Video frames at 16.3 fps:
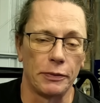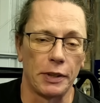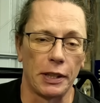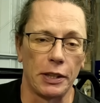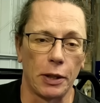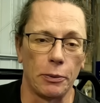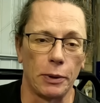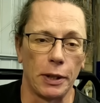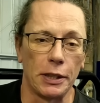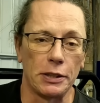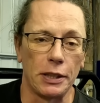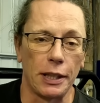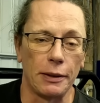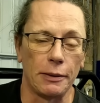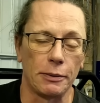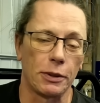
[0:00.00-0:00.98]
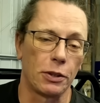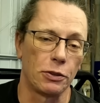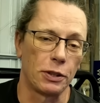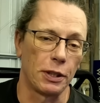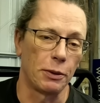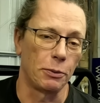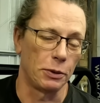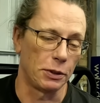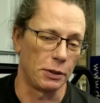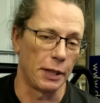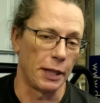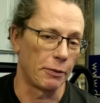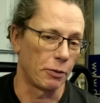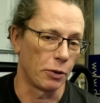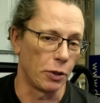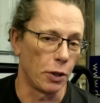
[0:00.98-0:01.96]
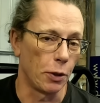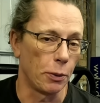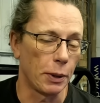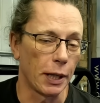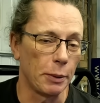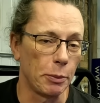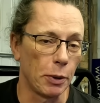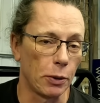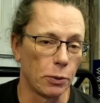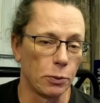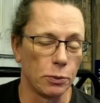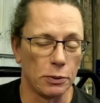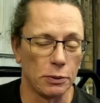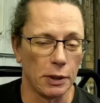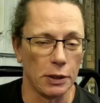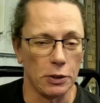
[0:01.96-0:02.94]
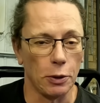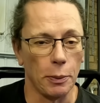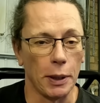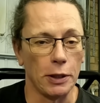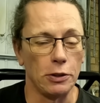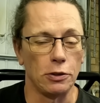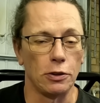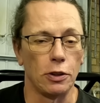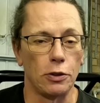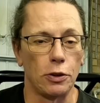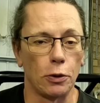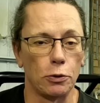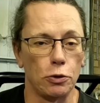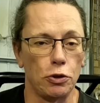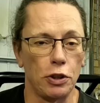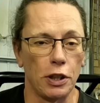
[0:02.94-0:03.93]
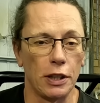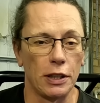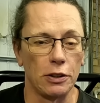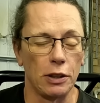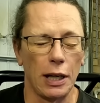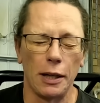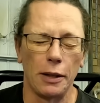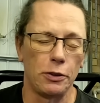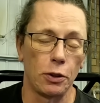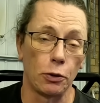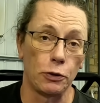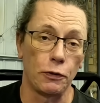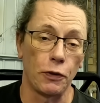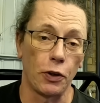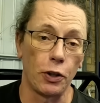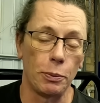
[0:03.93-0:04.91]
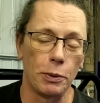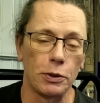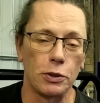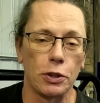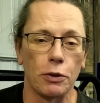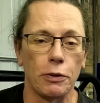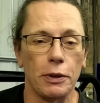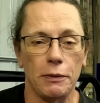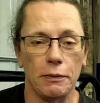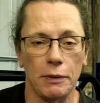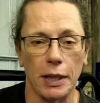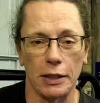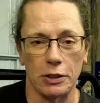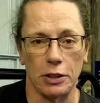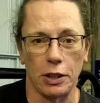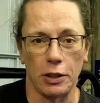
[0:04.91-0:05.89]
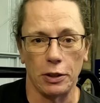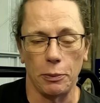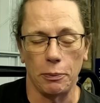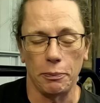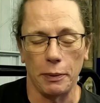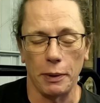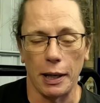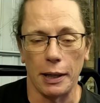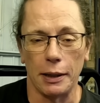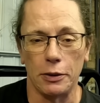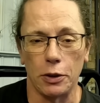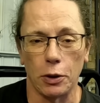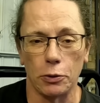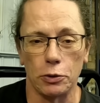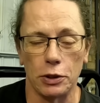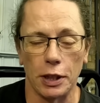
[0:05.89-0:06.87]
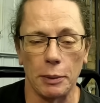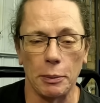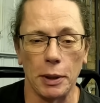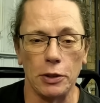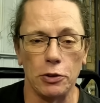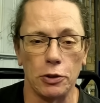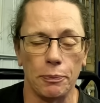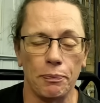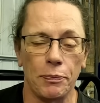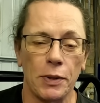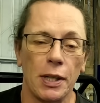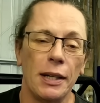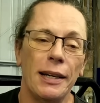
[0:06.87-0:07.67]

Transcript: They don't list it because it was never a UK model. They do mention the Dodge Viper, sorry. That's the only Dodge they mention.